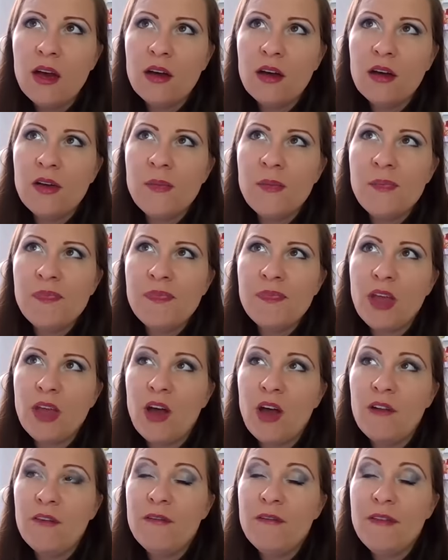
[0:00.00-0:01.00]

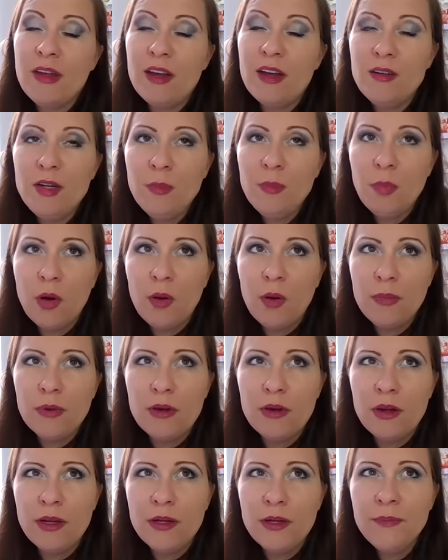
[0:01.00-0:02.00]
are very
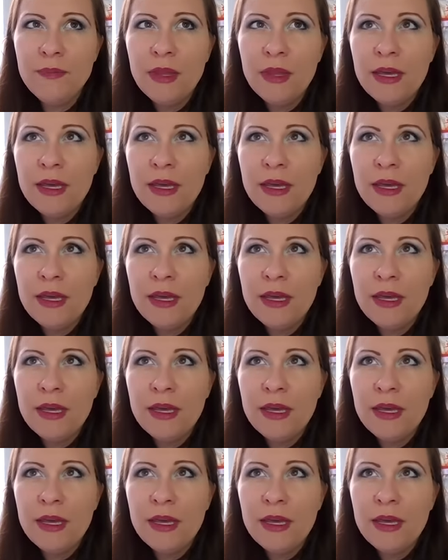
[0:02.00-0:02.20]
popular,